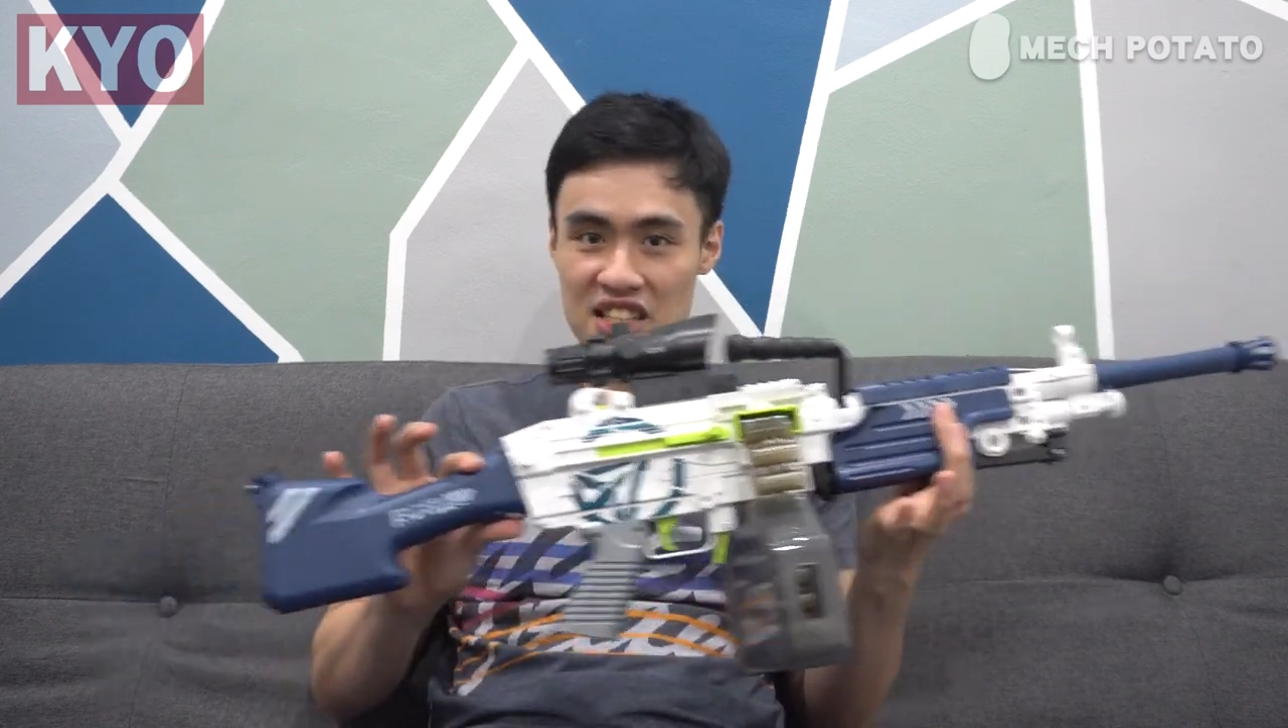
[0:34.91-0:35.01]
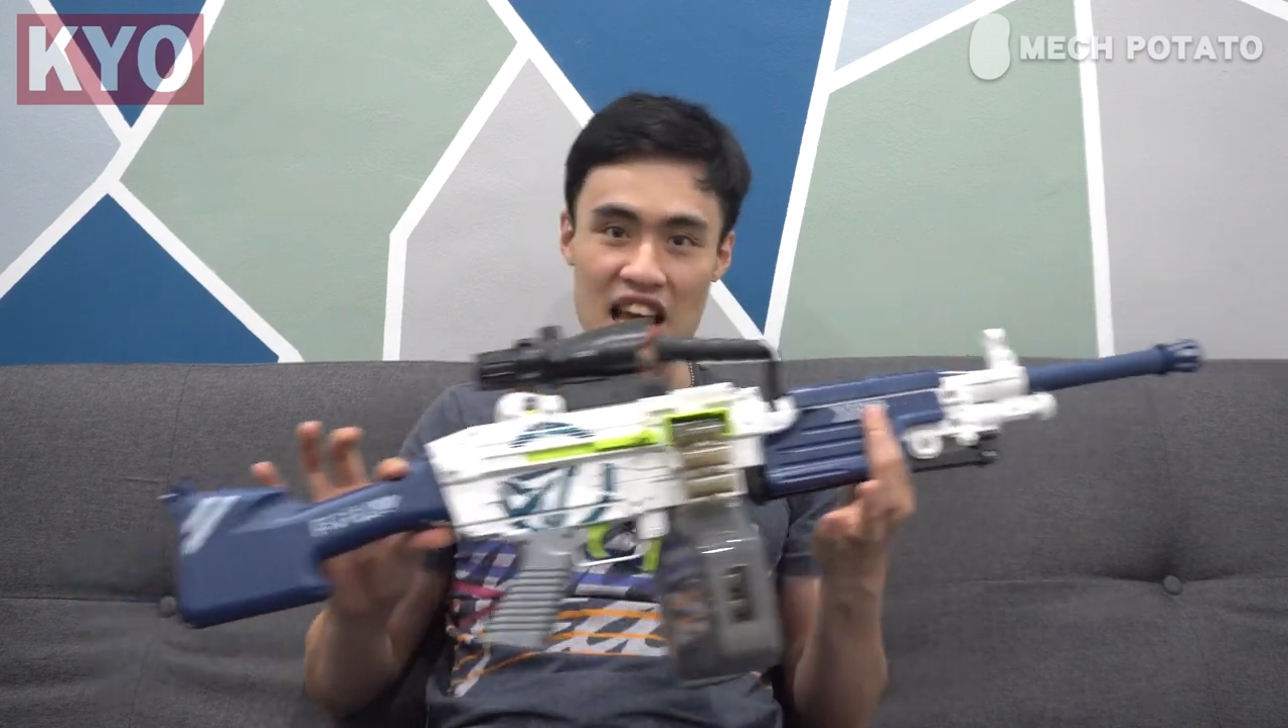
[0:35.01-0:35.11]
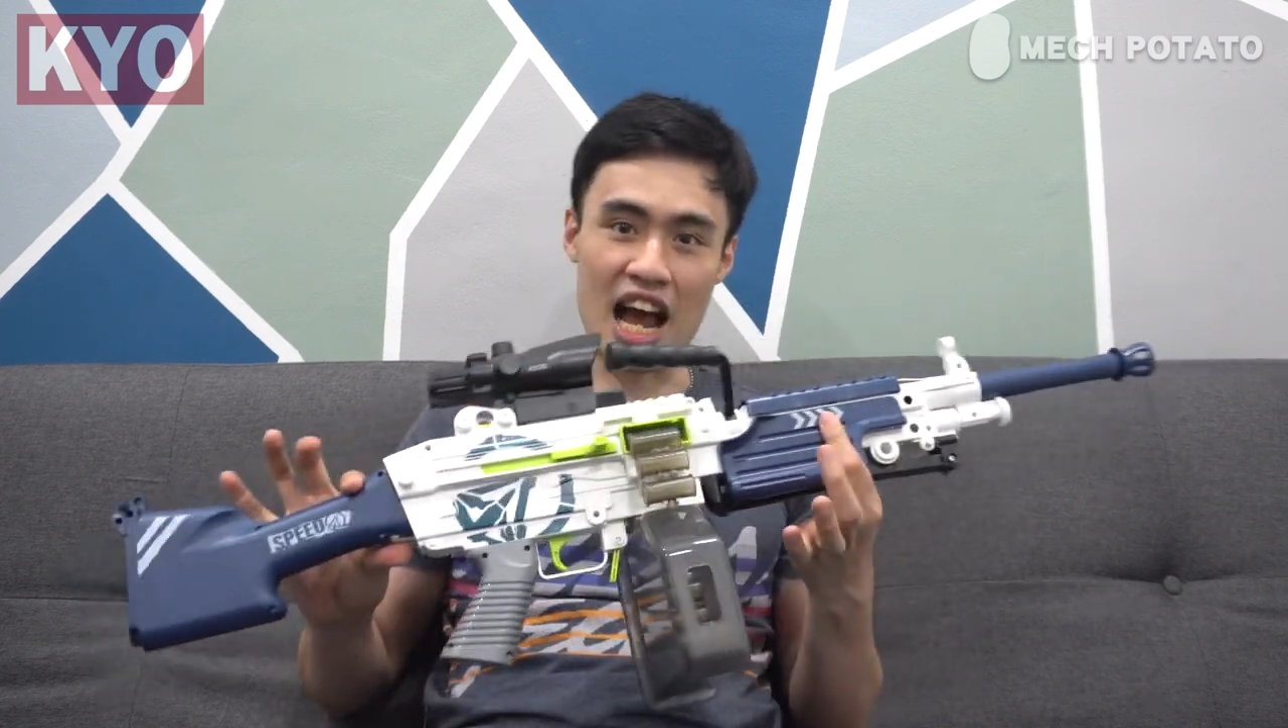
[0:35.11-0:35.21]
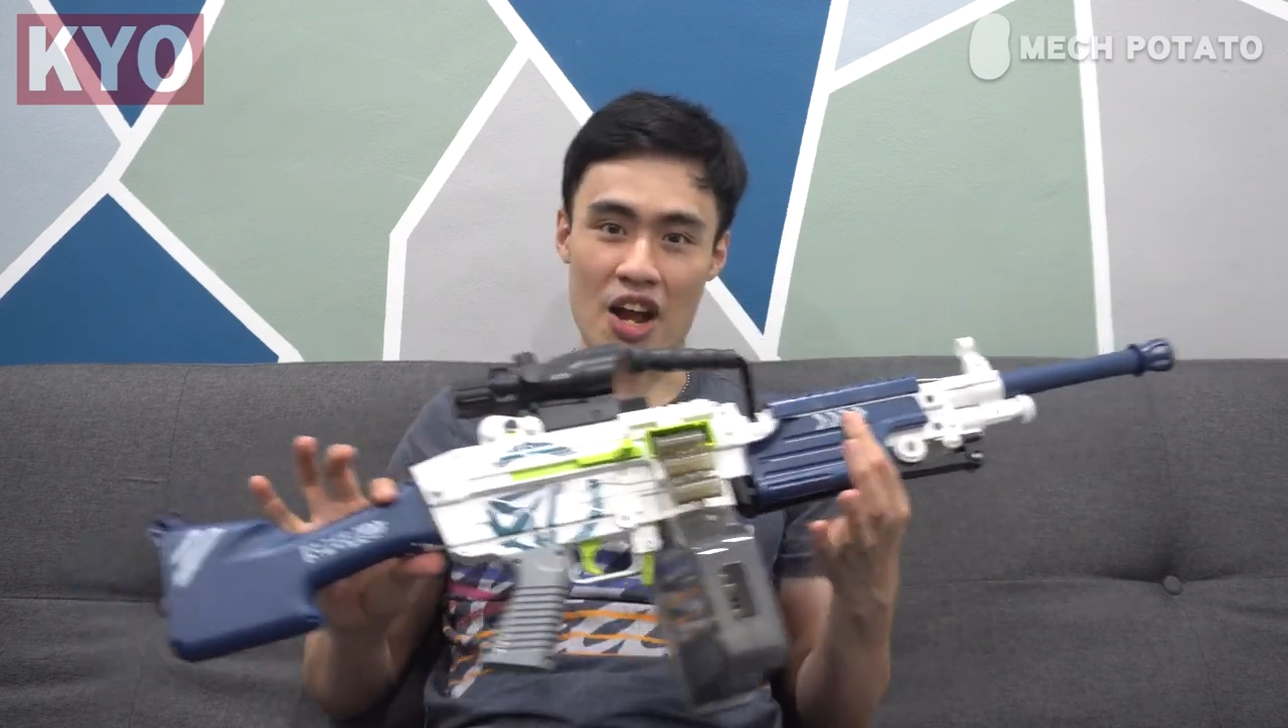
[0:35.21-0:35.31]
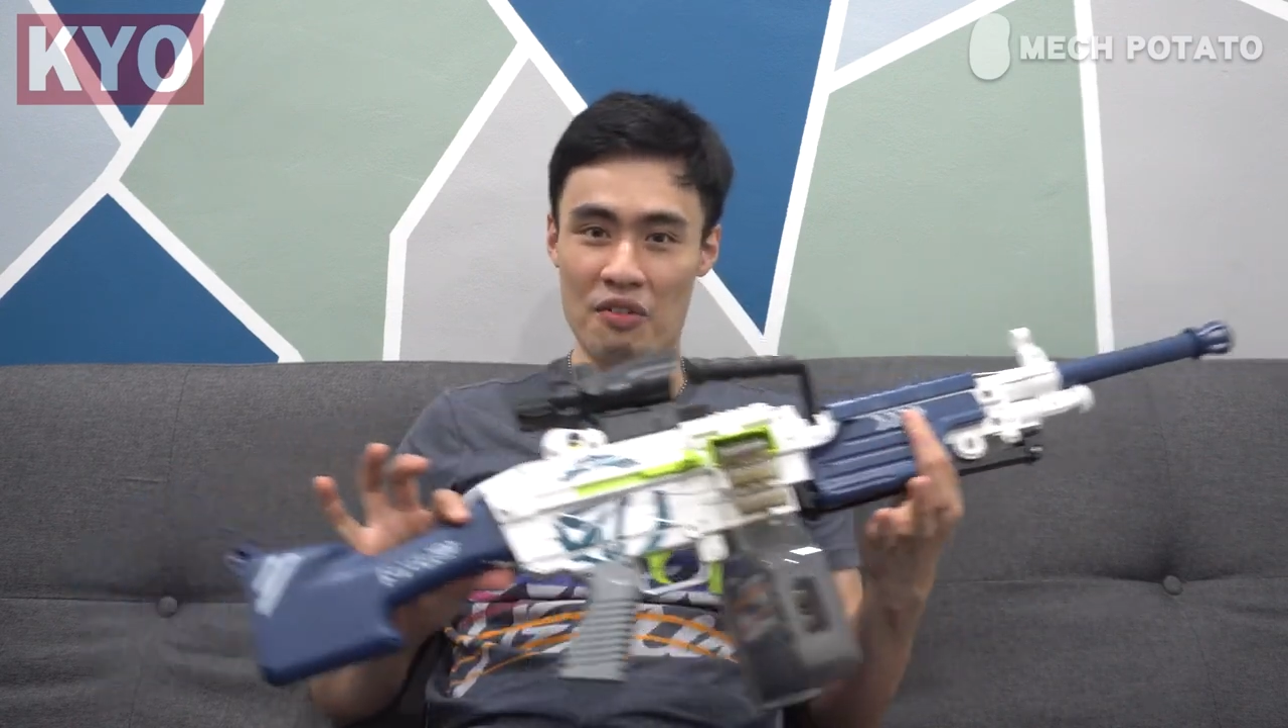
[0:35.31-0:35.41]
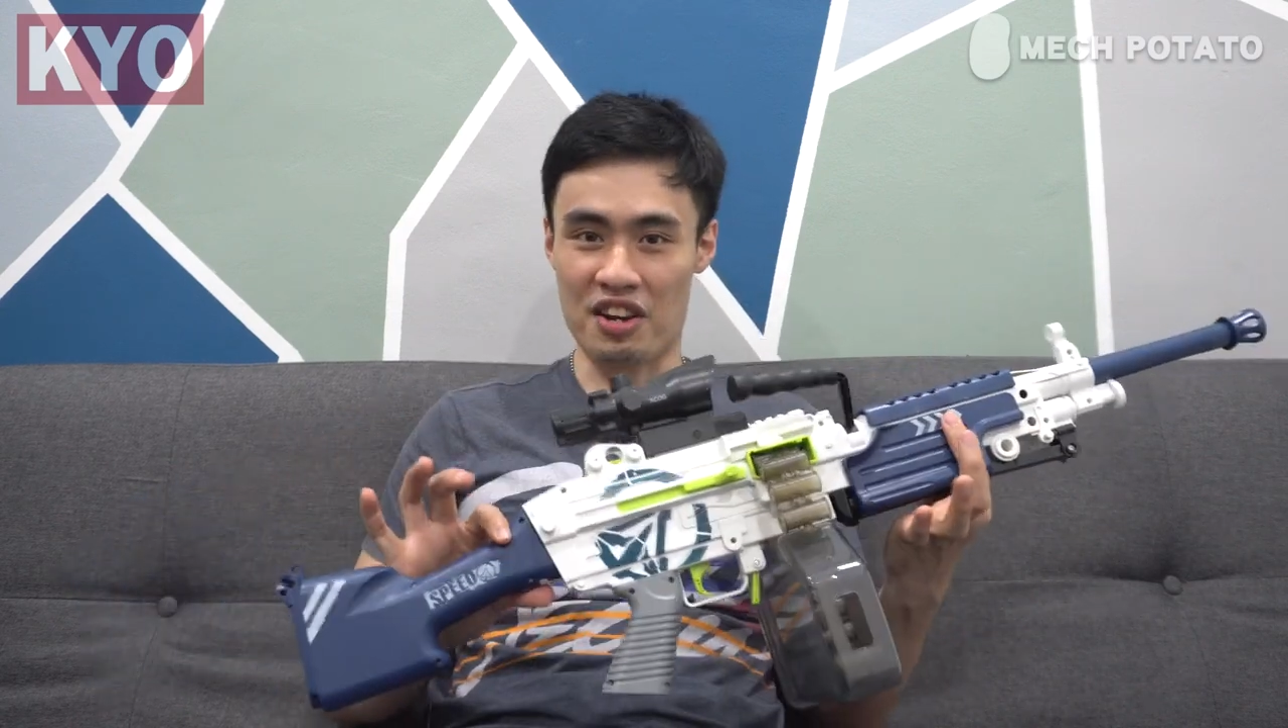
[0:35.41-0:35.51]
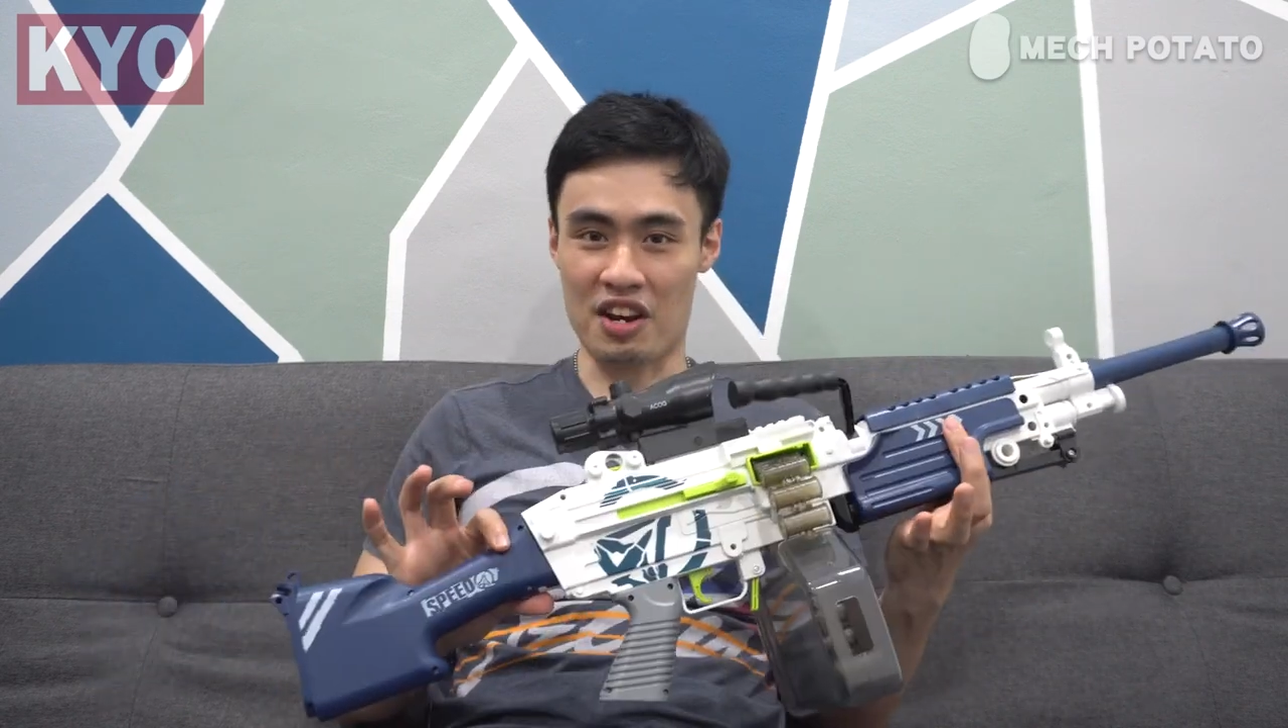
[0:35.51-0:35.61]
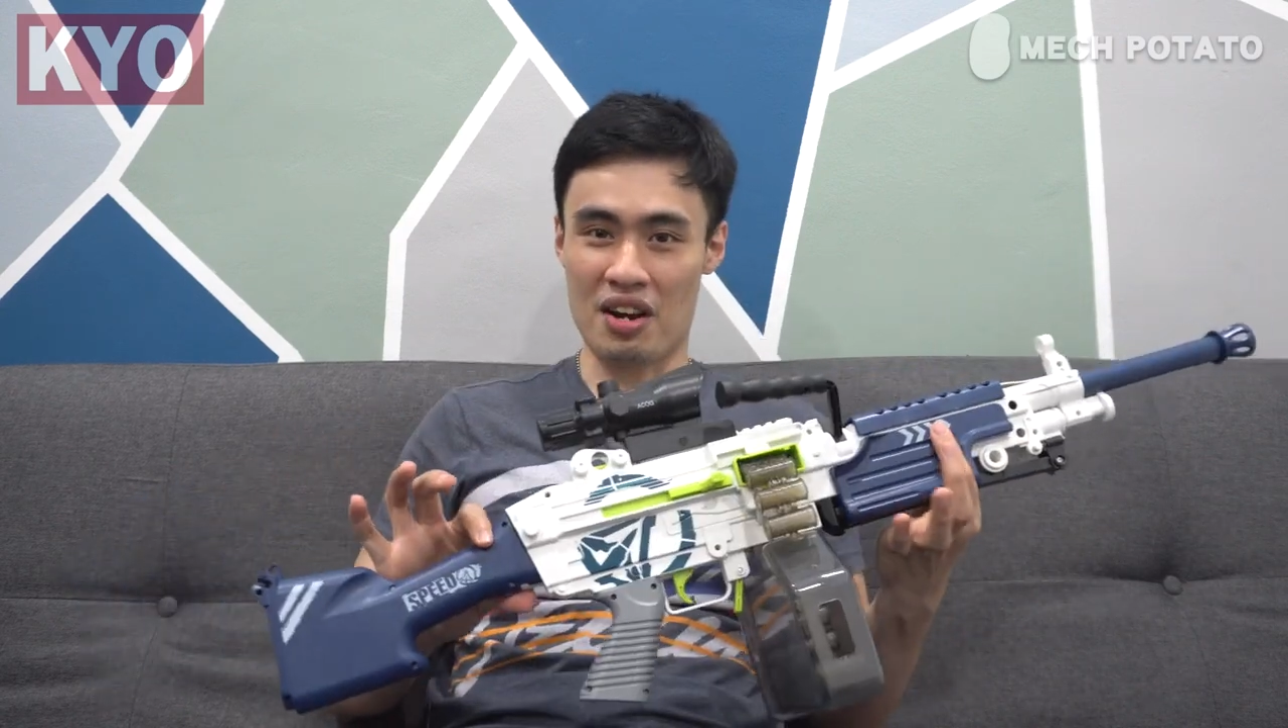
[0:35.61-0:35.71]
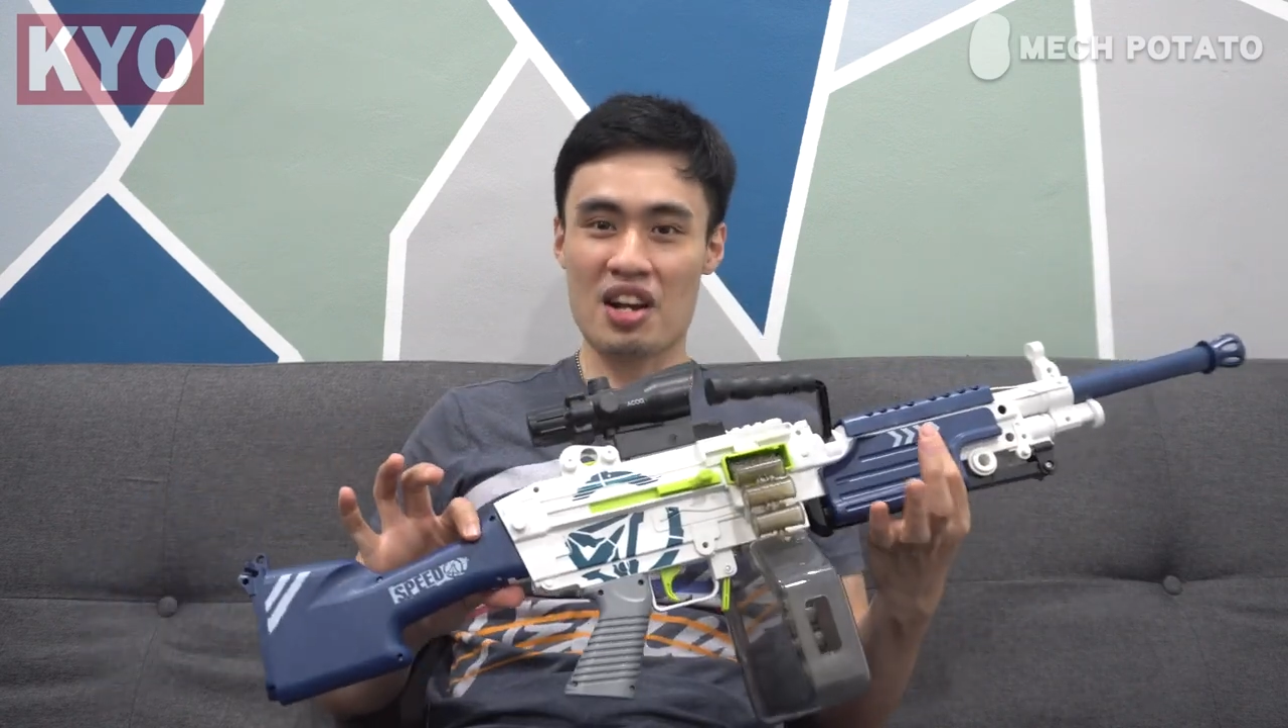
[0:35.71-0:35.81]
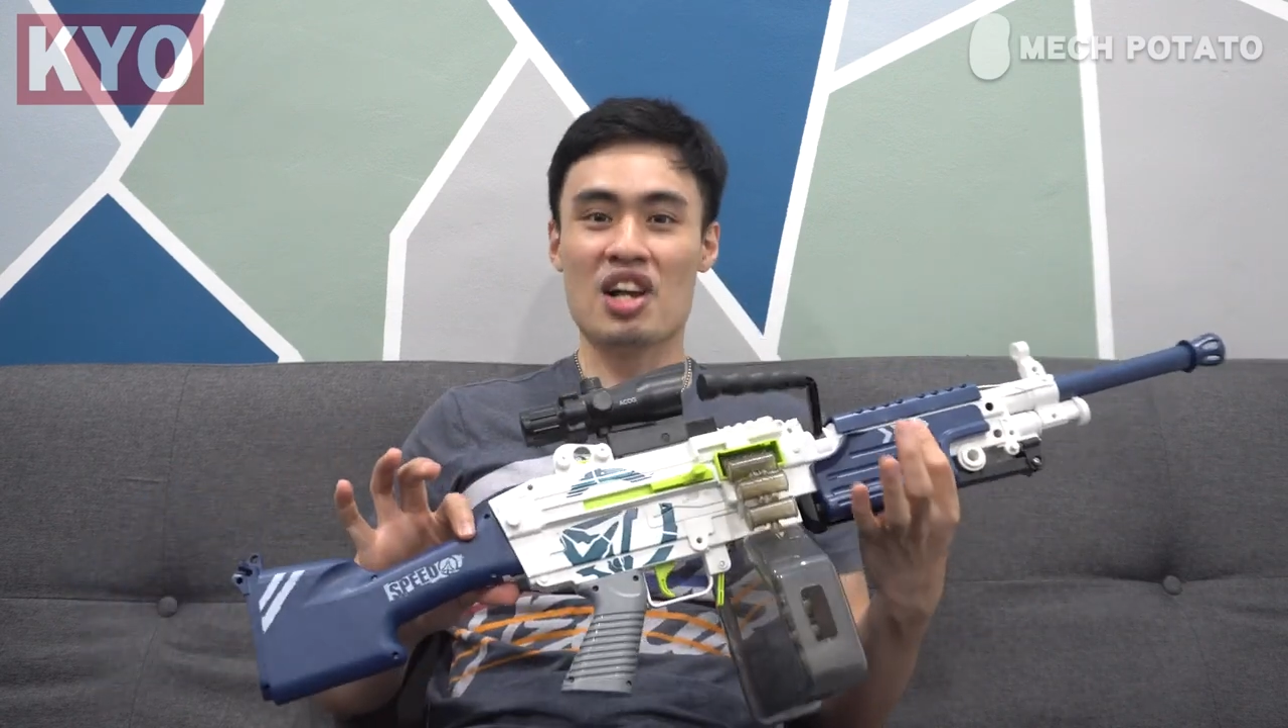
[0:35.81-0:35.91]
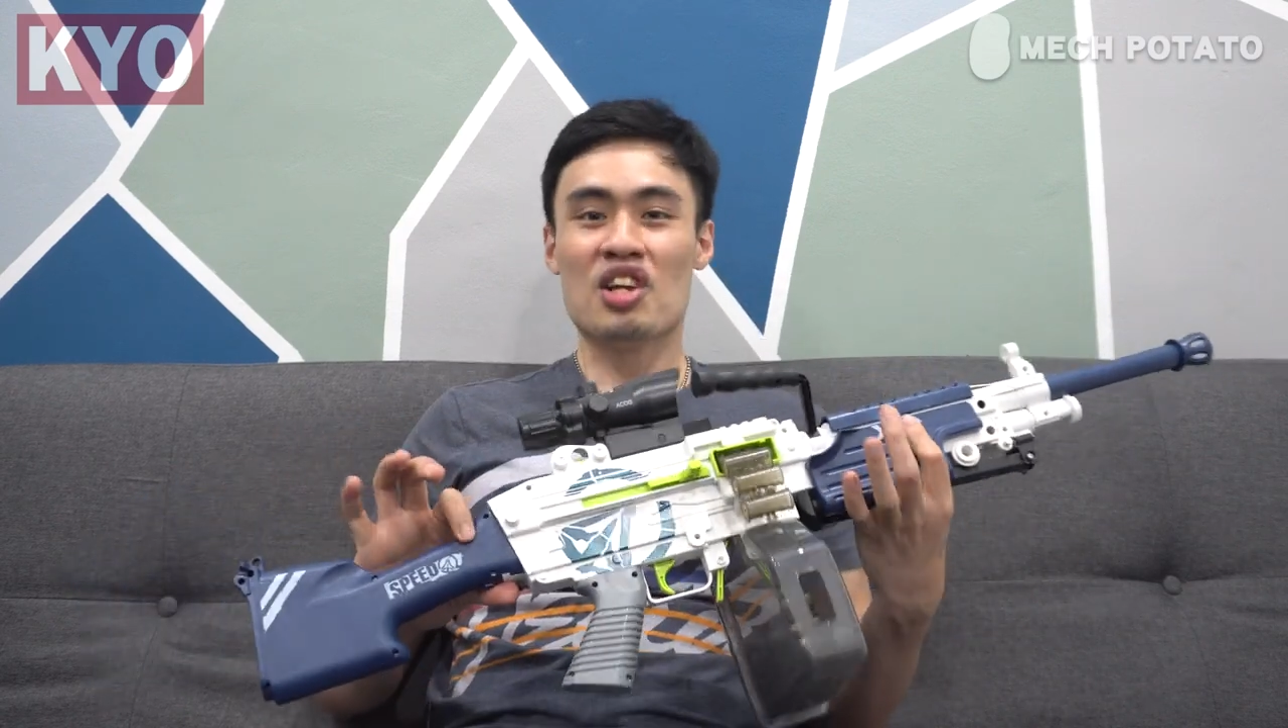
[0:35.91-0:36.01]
guy over here.